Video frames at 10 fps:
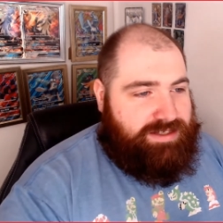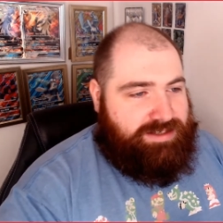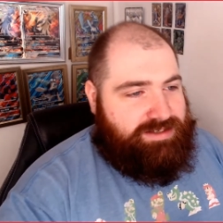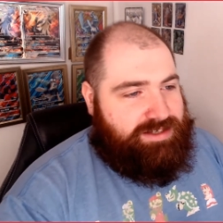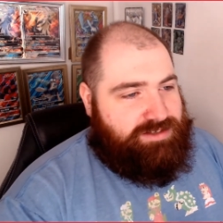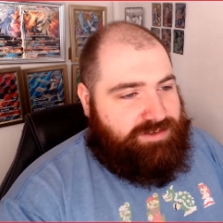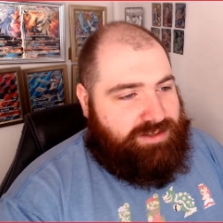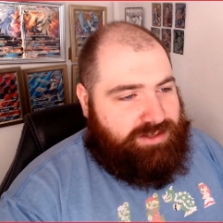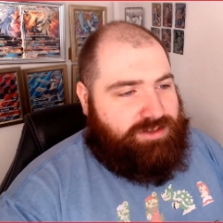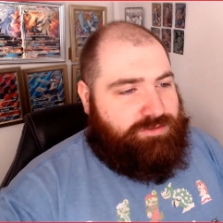in the sense of that
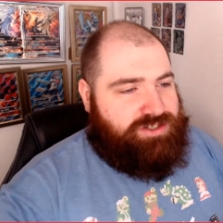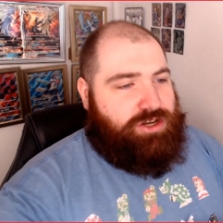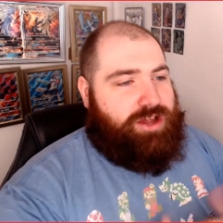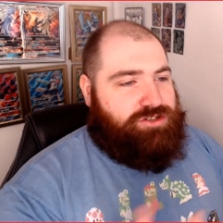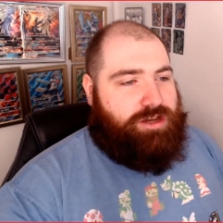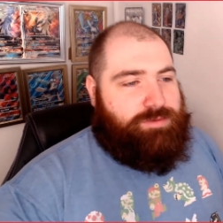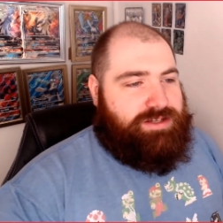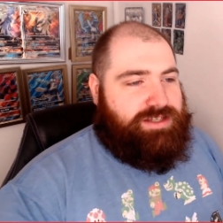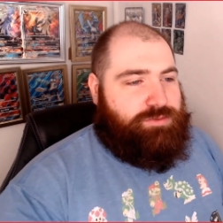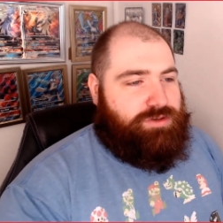they're obviously not as common as
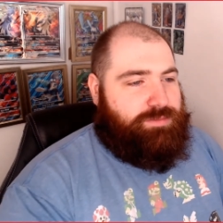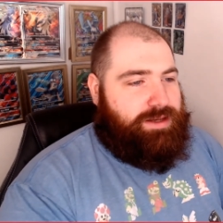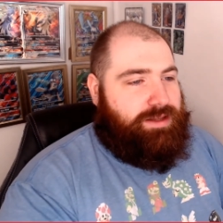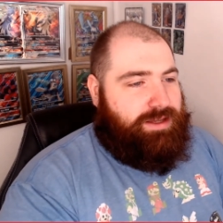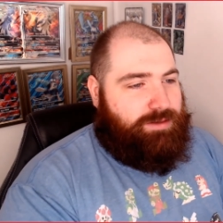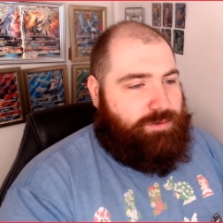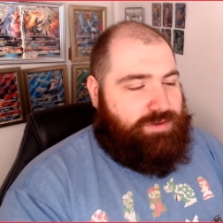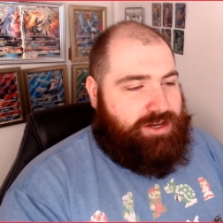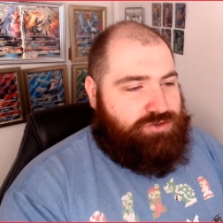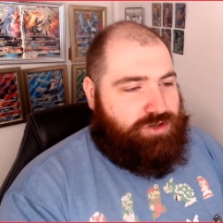they would have been with an
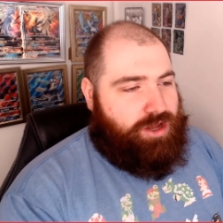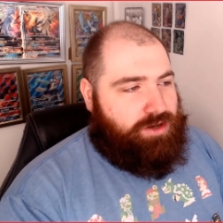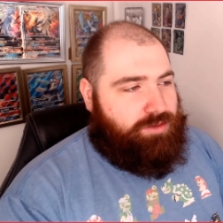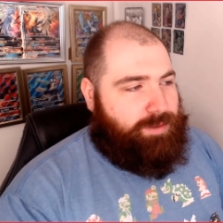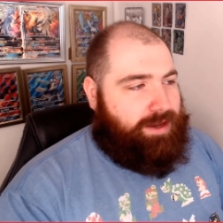extra card in the pack.